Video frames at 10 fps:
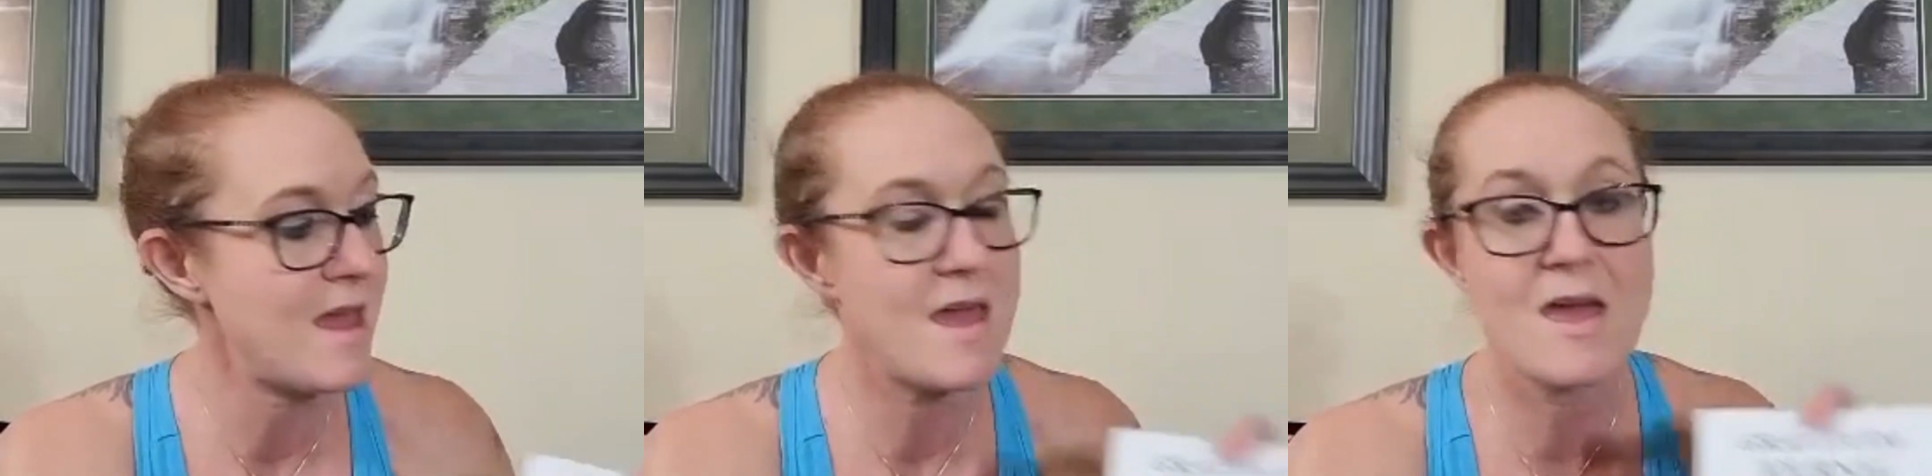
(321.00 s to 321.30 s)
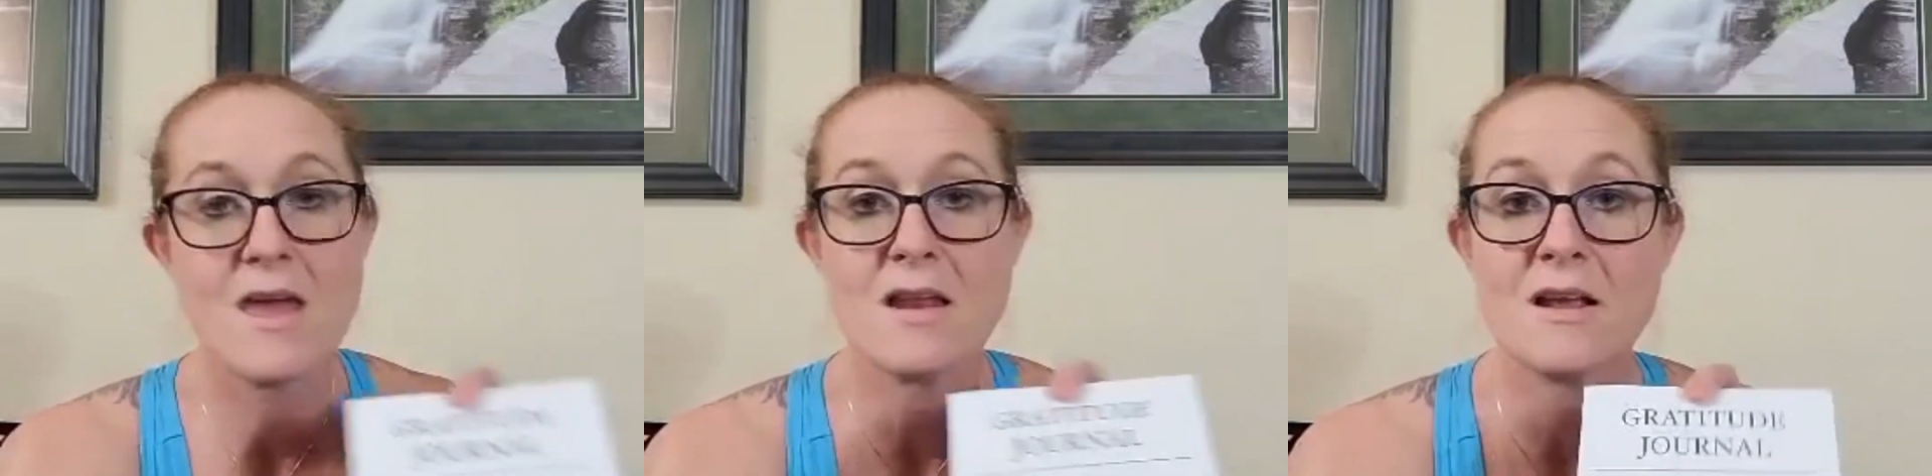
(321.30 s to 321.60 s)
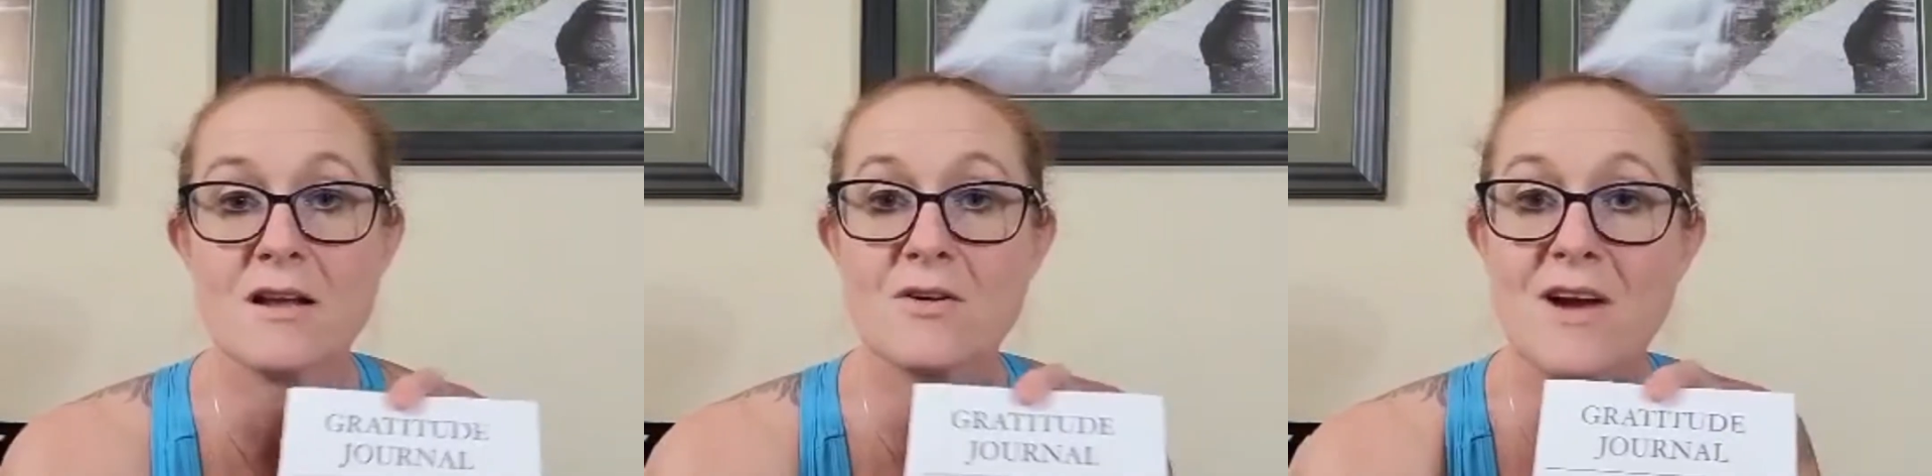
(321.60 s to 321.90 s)
and
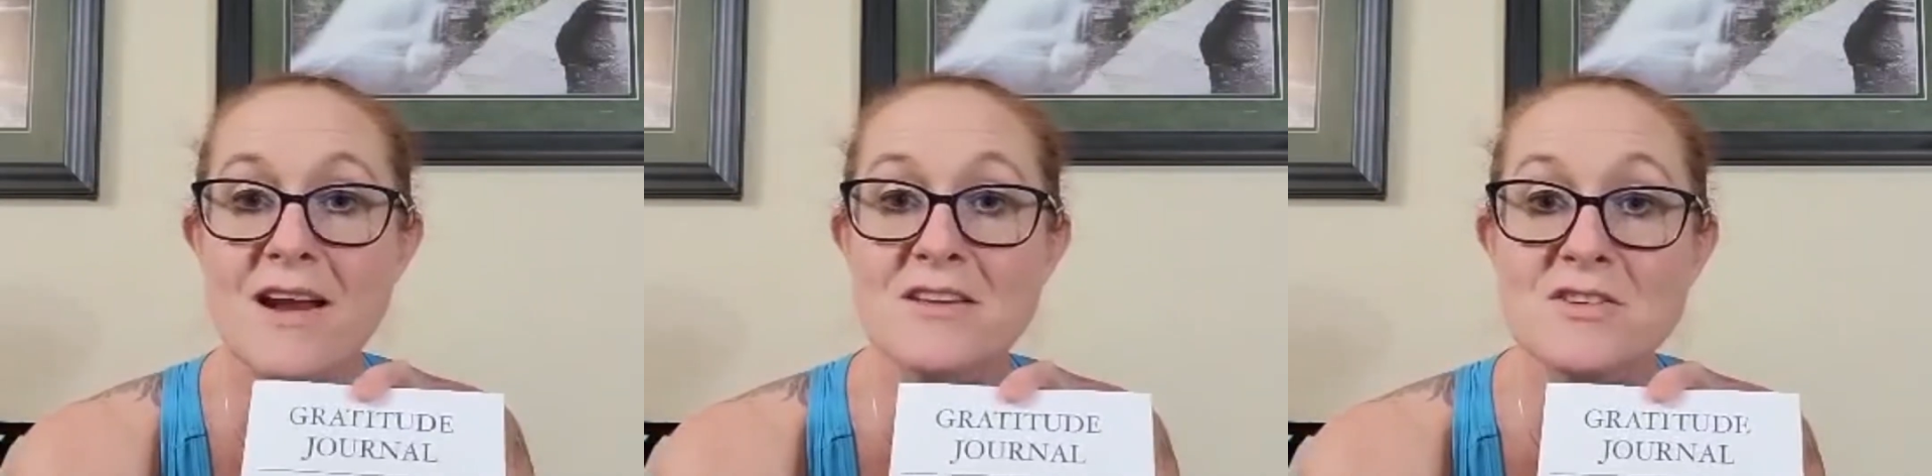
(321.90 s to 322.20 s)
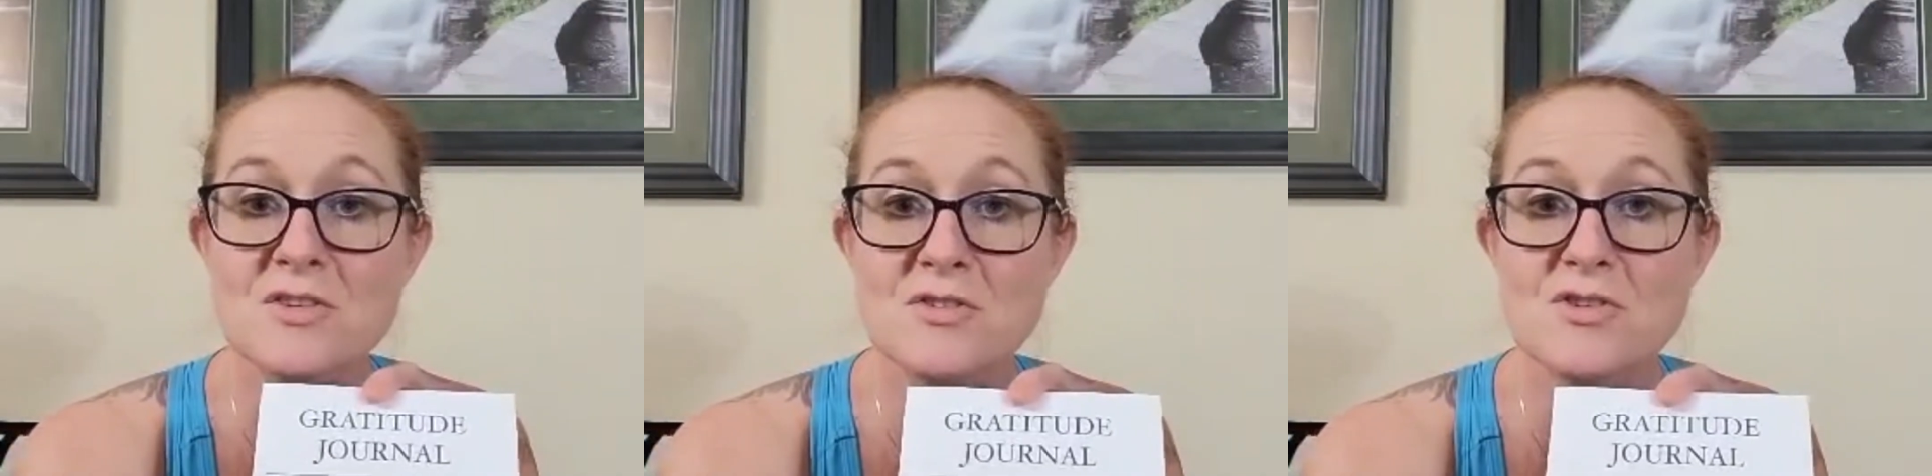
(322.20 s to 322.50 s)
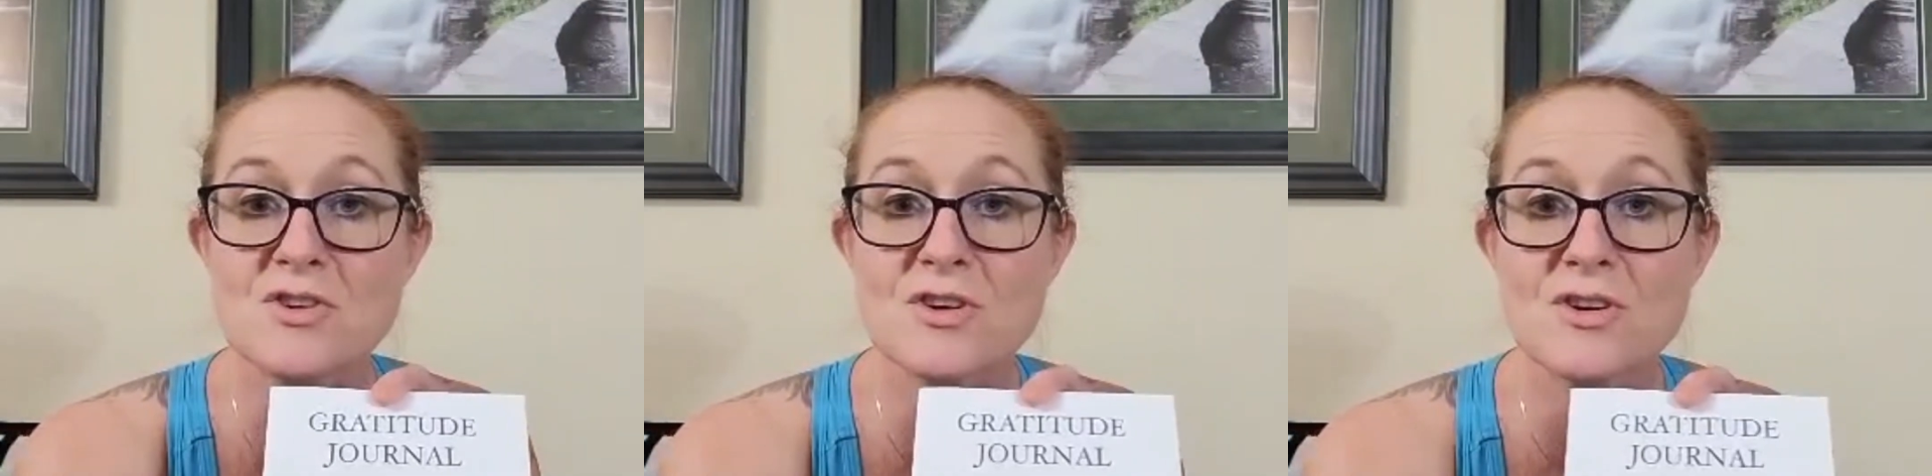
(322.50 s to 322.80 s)
a gratitude
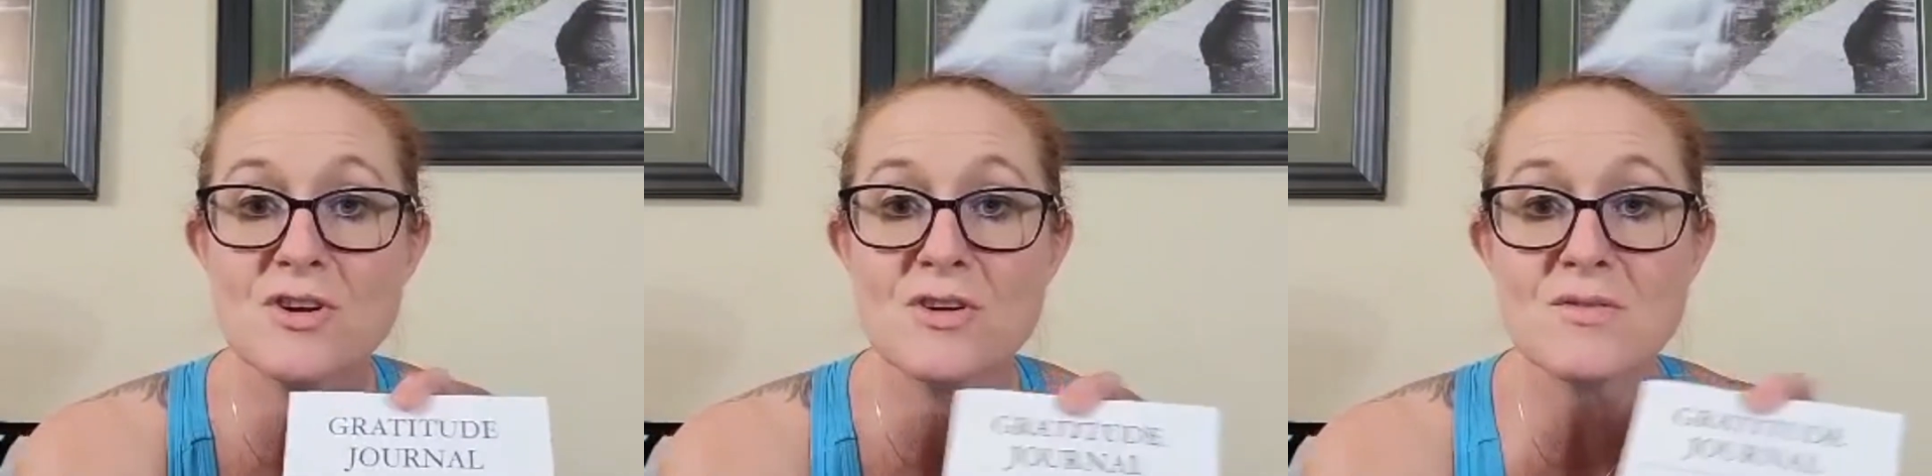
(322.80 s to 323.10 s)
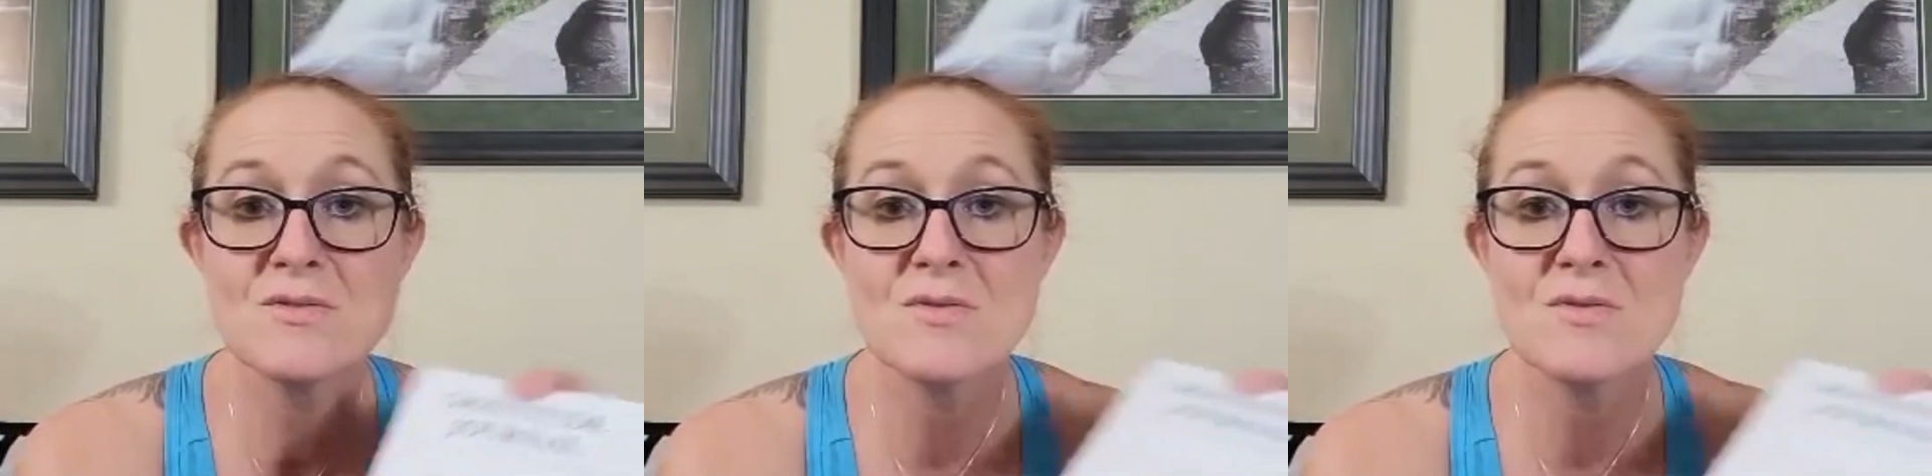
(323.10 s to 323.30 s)
journal,